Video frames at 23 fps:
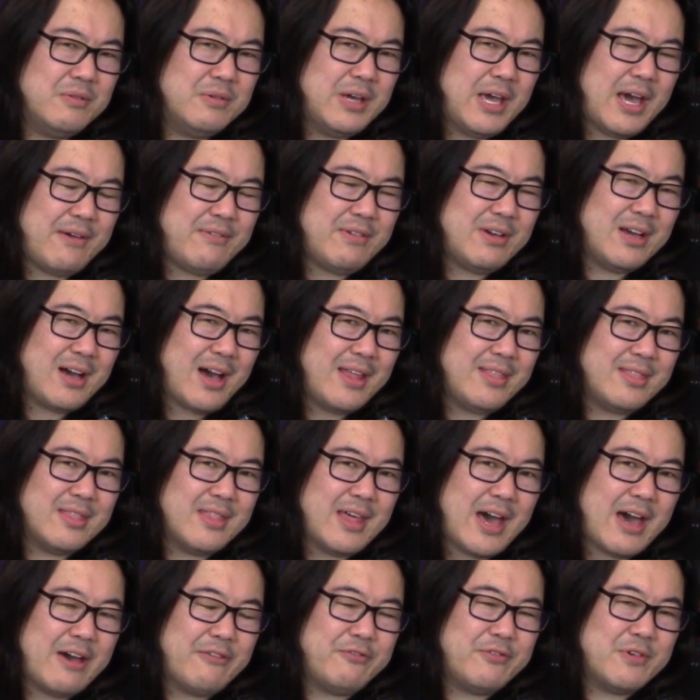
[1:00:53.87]
We haven't gotten
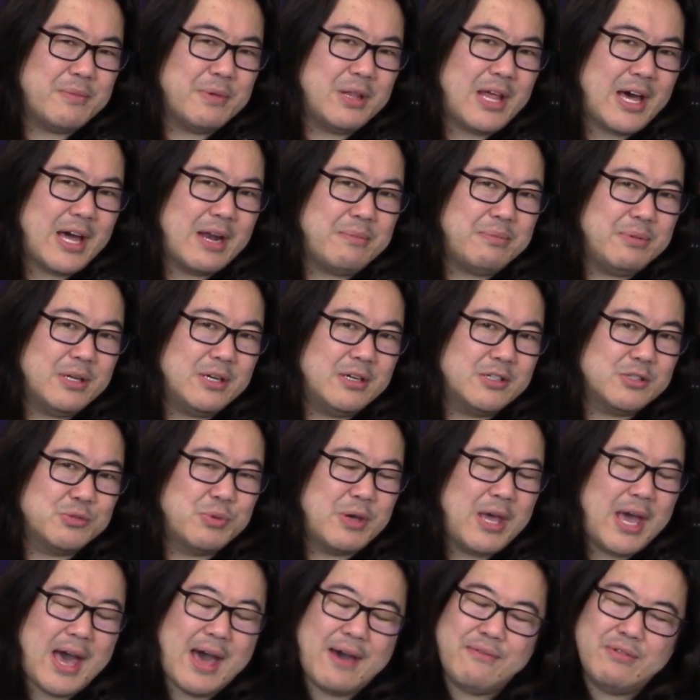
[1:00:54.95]
that from a lot of players.
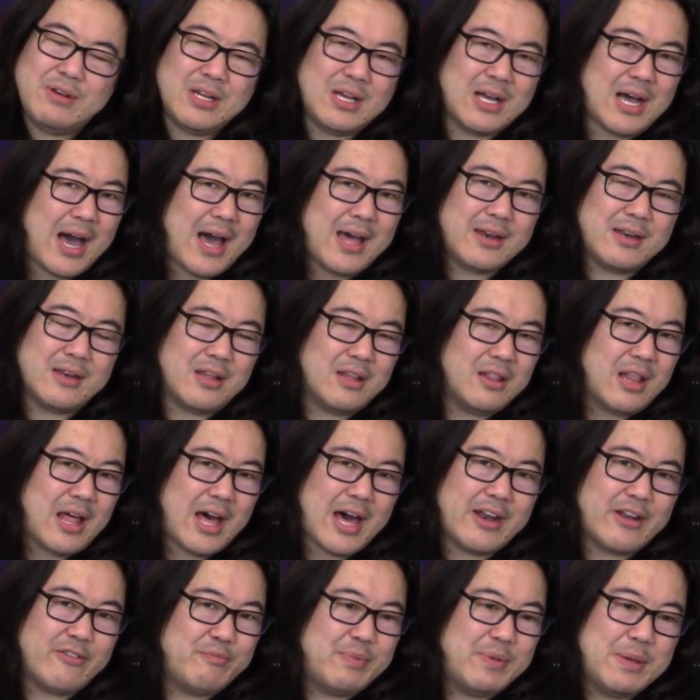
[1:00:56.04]
We haven't gotten a
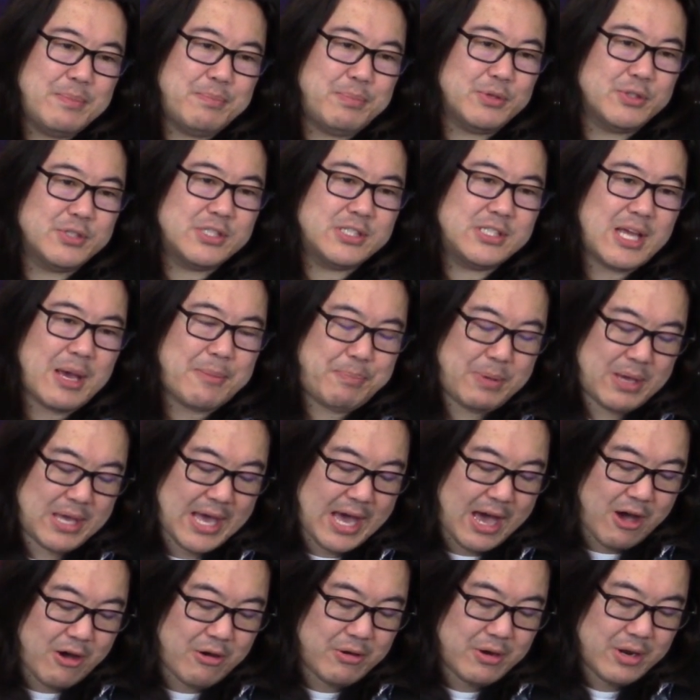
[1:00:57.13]
lot of people
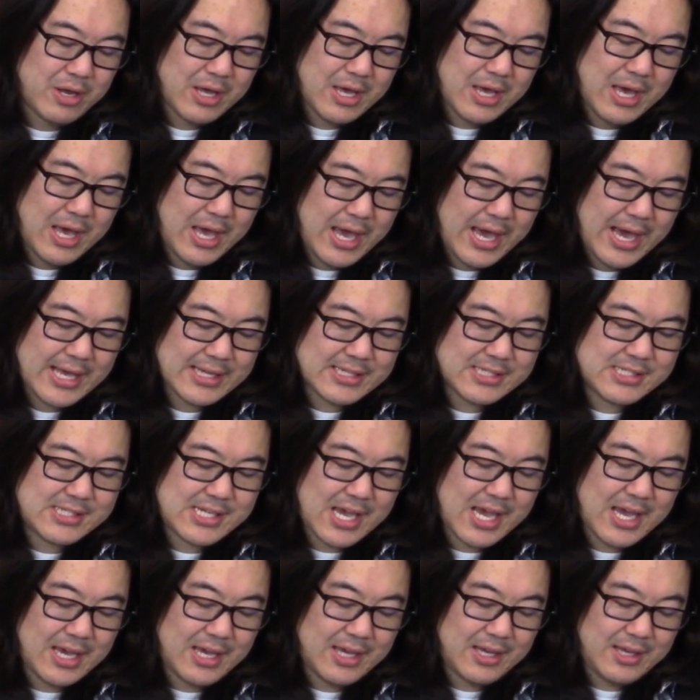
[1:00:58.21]
stepping out and
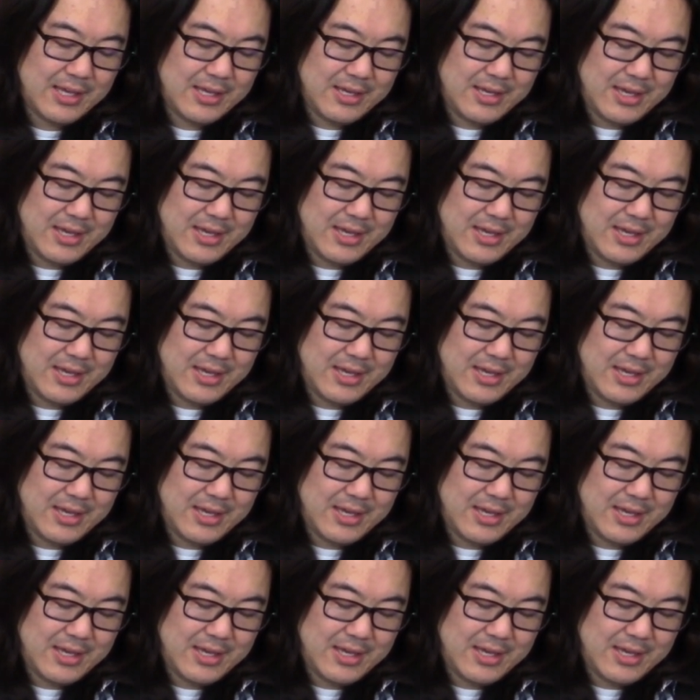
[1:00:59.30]
saying,